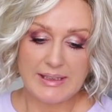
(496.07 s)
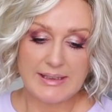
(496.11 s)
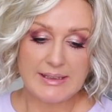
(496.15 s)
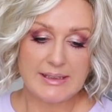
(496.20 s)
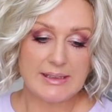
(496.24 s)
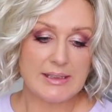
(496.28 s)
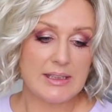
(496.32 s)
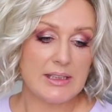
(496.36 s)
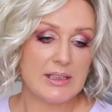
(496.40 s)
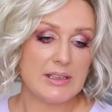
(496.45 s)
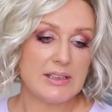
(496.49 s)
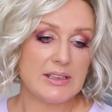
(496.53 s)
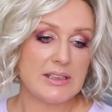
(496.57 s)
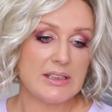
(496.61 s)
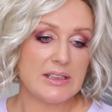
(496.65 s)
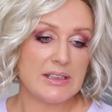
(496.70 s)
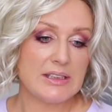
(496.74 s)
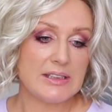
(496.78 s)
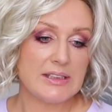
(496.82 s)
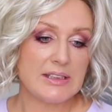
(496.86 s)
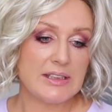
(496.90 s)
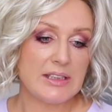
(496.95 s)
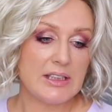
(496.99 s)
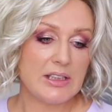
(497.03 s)
is this
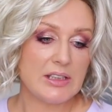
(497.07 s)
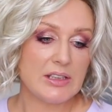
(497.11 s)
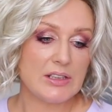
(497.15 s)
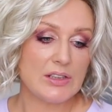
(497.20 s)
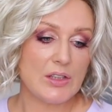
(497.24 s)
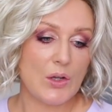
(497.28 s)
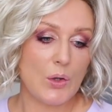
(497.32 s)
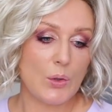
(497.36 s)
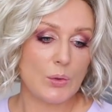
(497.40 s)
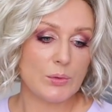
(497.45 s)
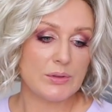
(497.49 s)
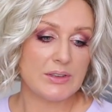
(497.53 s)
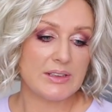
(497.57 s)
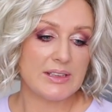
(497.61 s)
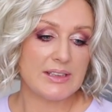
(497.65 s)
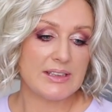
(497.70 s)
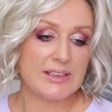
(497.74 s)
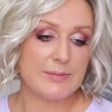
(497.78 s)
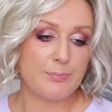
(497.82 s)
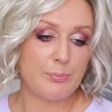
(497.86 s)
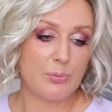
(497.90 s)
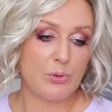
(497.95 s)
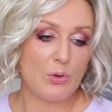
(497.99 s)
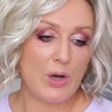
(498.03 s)
sea salt
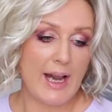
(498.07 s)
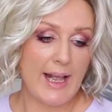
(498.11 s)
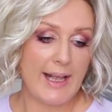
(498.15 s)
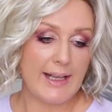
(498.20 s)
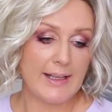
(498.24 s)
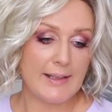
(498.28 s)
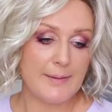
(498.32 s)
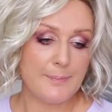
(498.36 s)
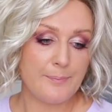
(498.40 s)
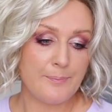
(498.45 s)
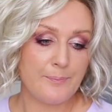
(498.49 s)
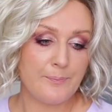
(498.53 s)
spray.